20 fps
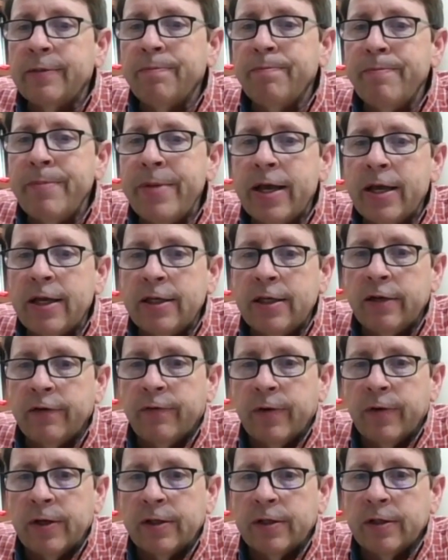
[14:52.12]
make a
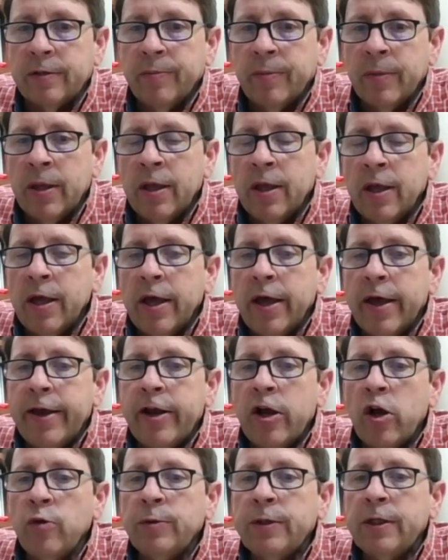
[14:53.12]
difference. It
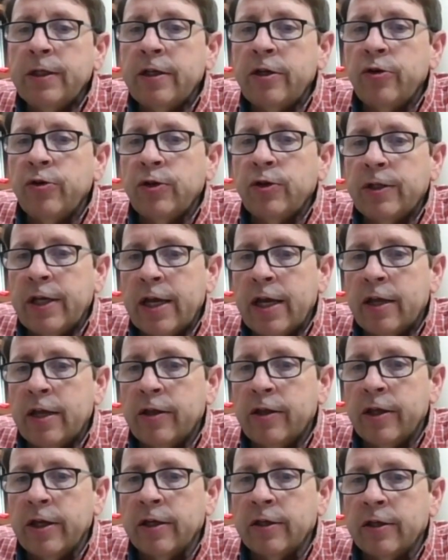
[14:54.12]
helps us
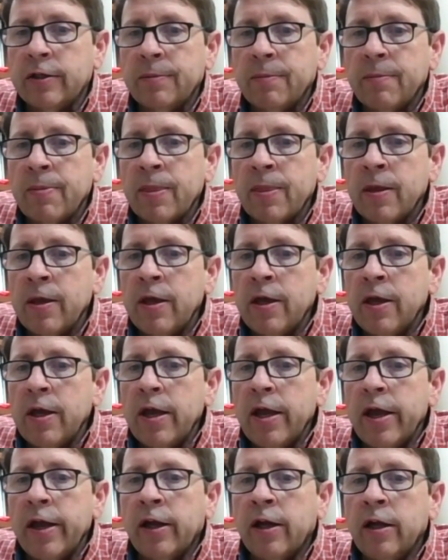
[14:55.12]
understand things.
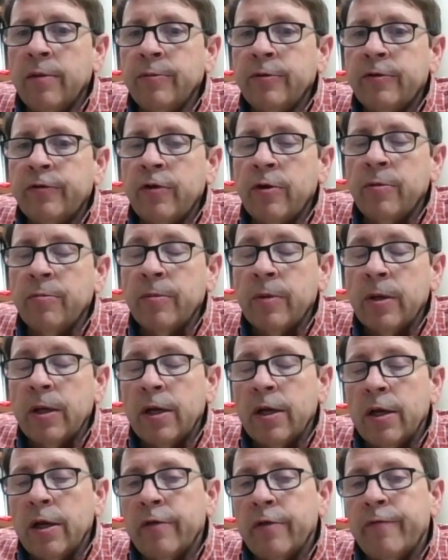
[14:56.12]
It comes from
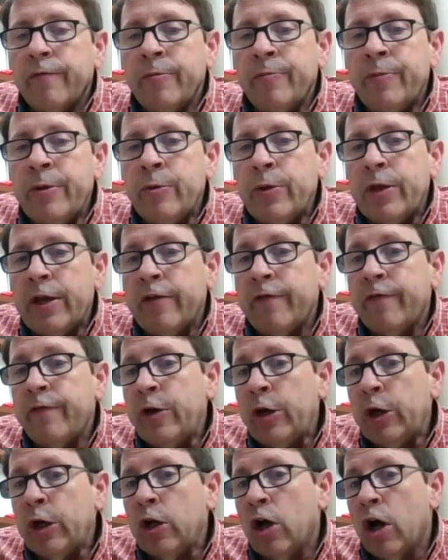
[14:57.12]
from people that have
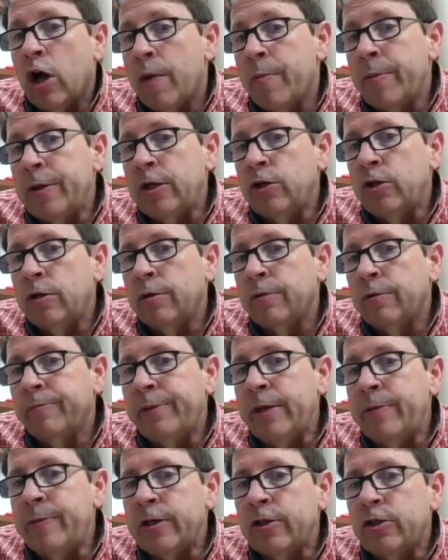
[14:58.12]
very common
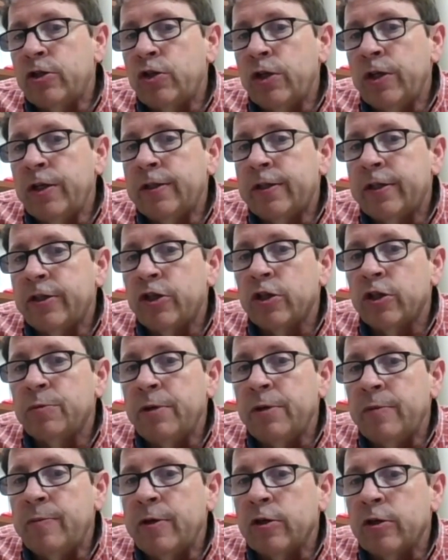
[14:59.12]
BBS genes, such as
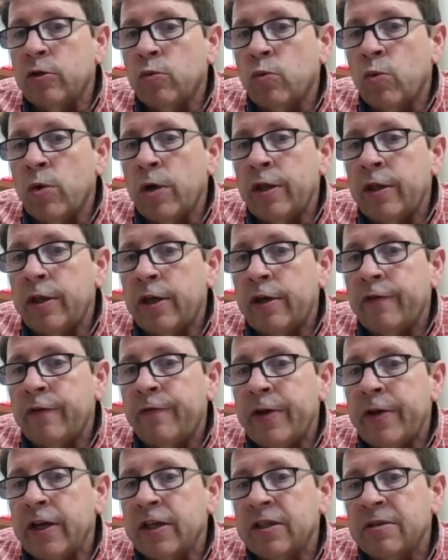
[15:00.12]
BBS1, that
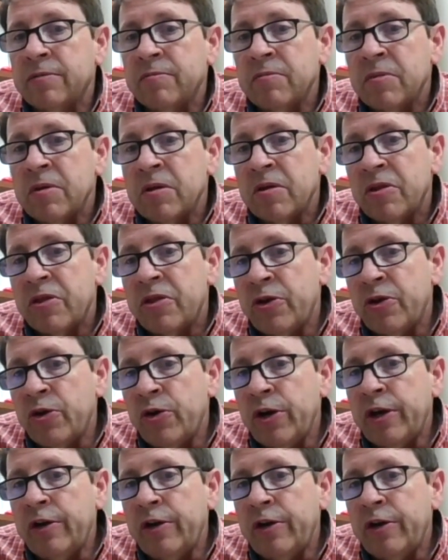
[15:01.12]
affects 30 to